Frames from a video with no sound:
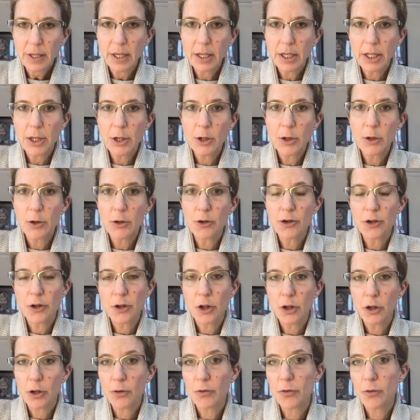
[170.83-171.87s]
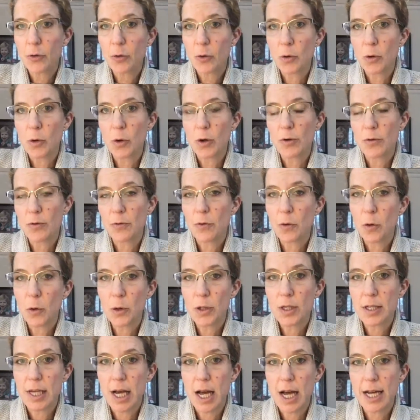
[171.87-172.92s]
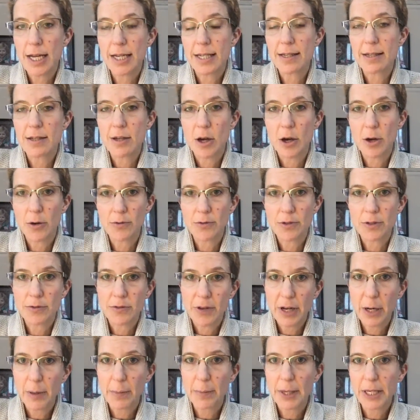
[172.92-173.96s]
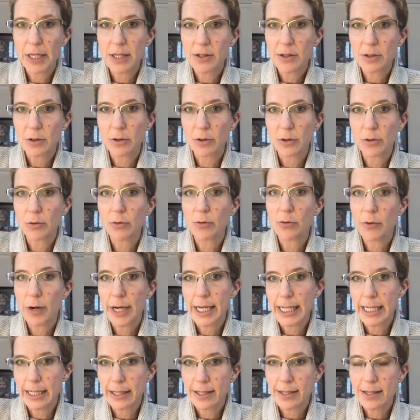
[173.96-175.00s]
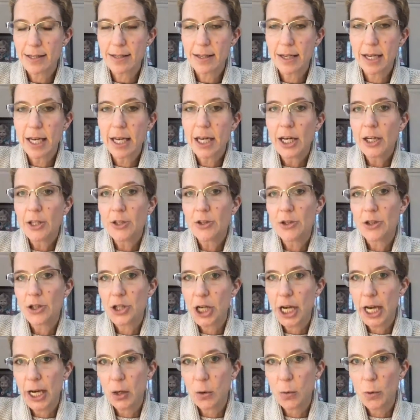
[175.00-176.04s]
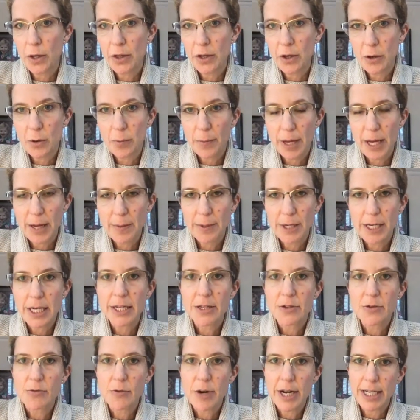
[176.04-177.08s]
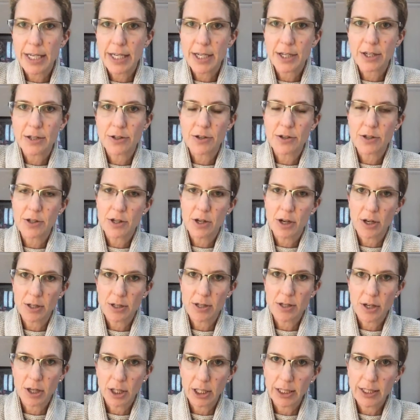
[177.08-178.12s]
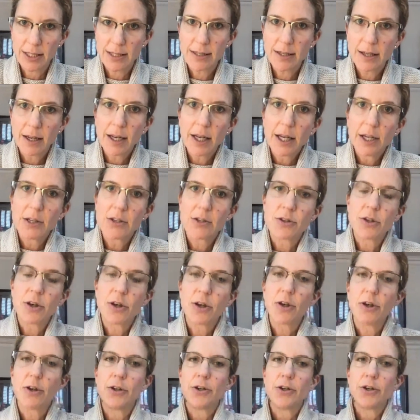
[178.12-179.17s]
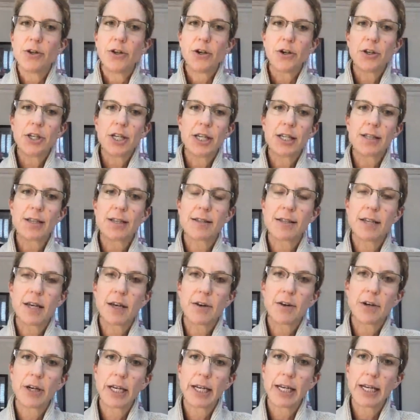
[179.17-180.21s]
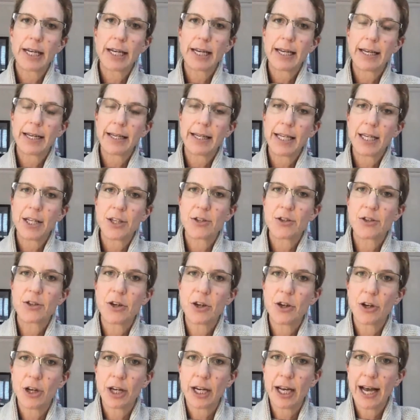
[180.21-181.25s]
you should look for 4 signs of developmental readiness to check whether your baby is ready to start solids. So you don't necessarily need to look